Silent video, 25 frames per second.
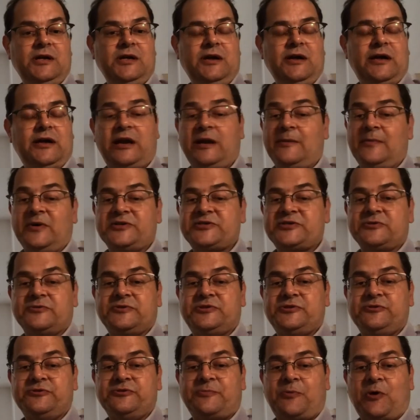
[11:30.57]
And I'm also in
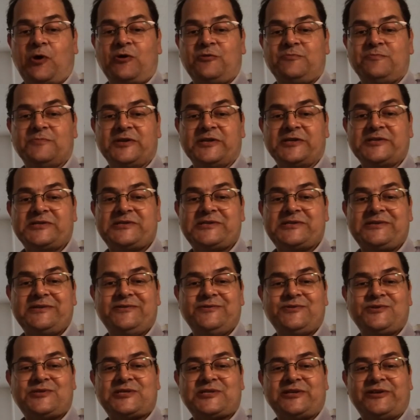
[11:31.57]
two departments.
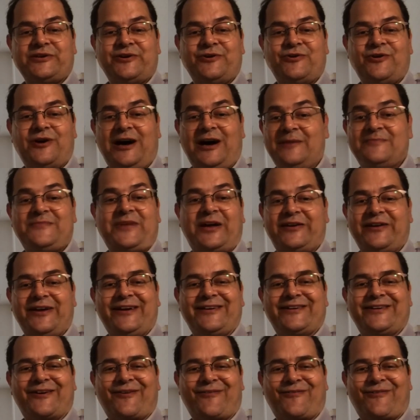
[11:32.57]
So I'm not
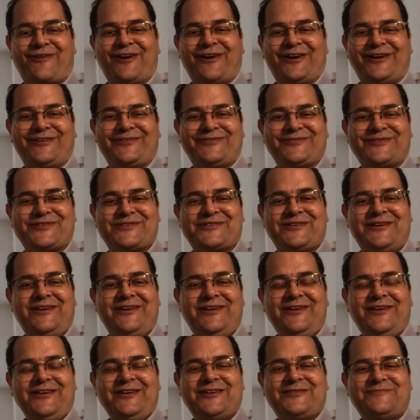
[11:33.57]
hanging around
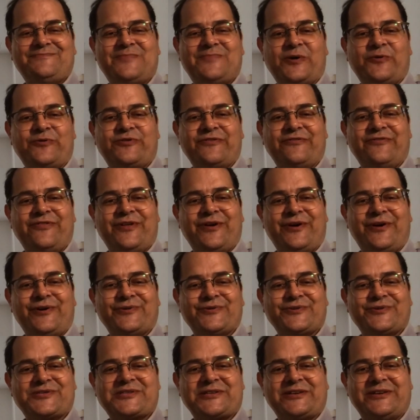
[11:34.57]
in both of
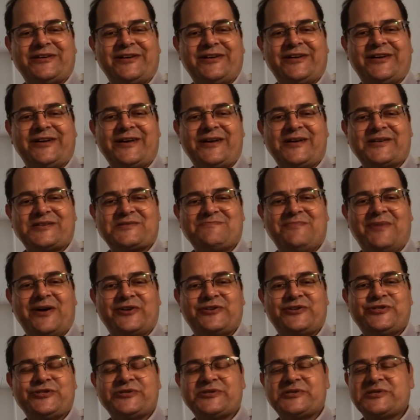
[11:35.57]
those as
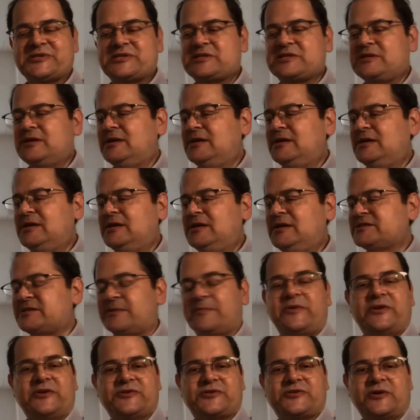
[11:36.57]
much as
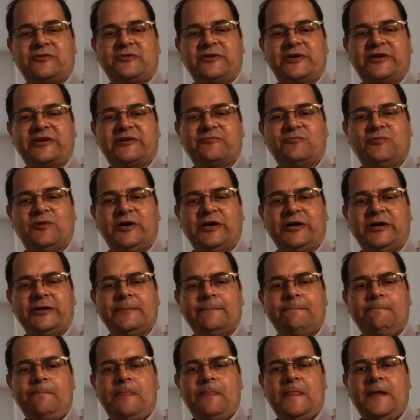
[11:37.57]
somebody who's only in one.
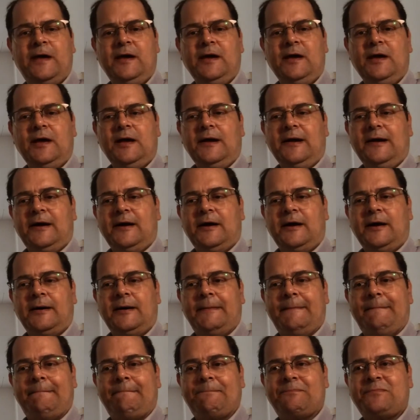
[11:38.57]

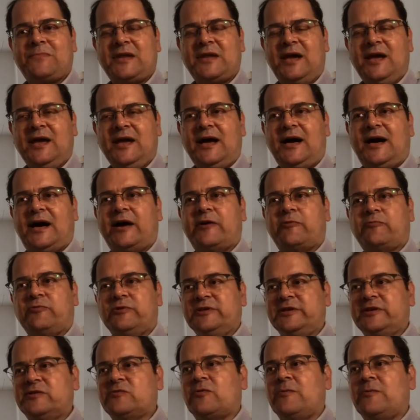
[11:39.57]
Um, I
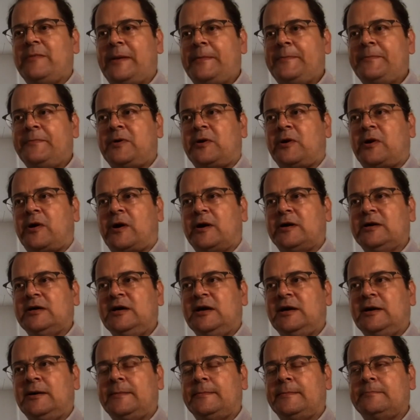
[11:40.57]
really remember,
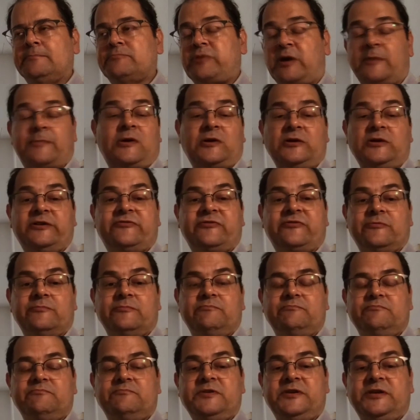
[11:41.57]
primarily
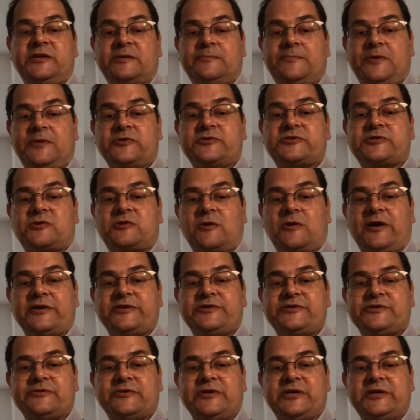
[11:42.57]
from being a
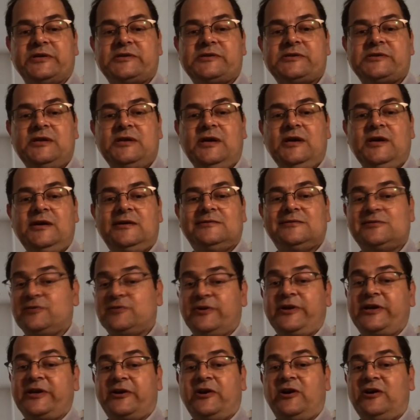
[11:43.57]
postgraduate,
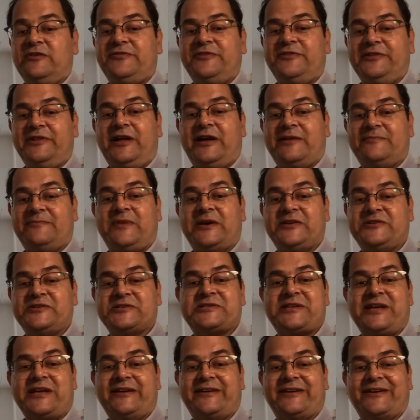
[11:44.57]
learning an awful lot by just
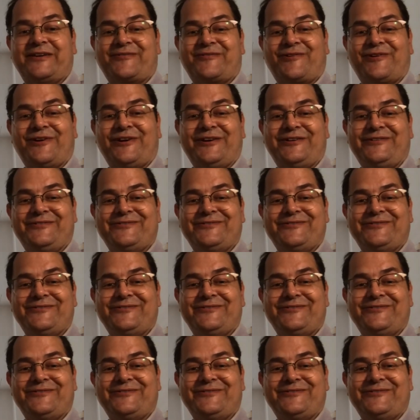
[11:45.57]
hanging around.